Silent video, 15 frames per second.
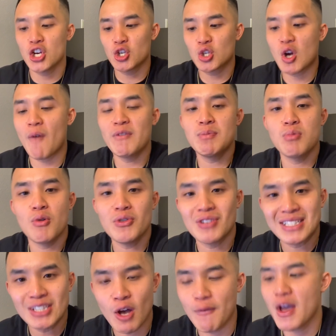comfortable in
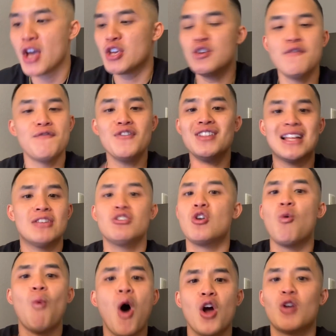yourself. You feel like you can
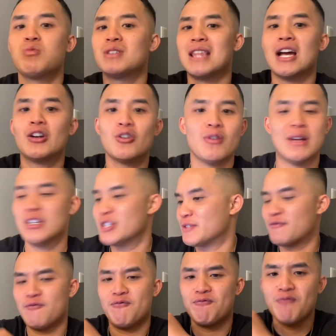walk up to that girl and just
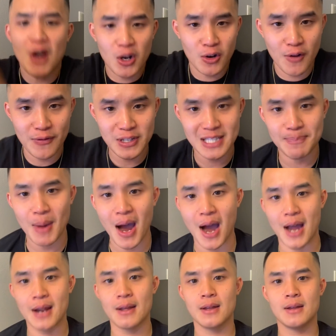fuck her on the
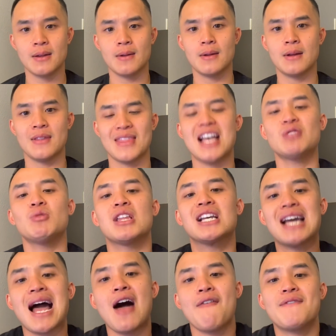spot. That's where the
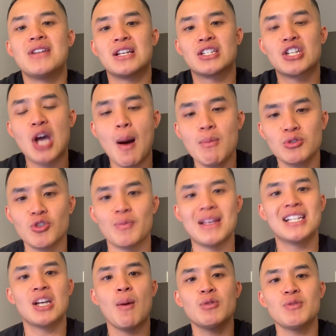confidence comes from. It
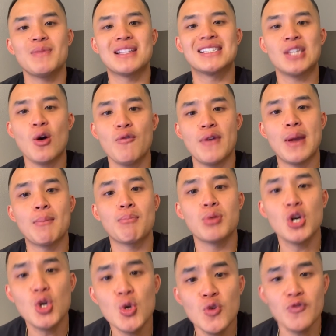comes from the
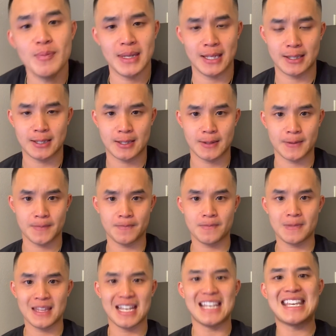self-improvement.
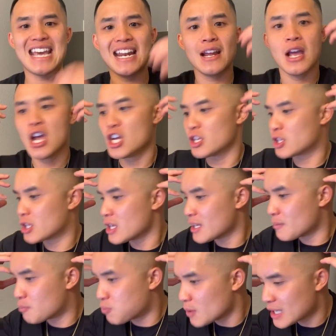Get
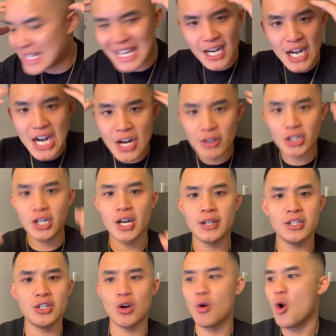a haircut,
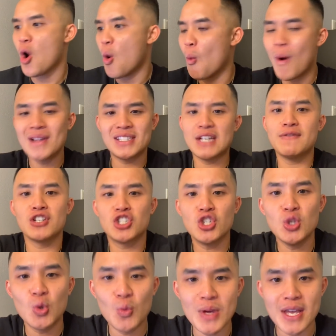once every
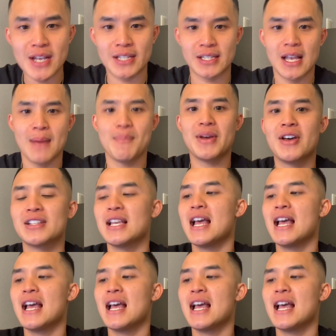2 weeks. Because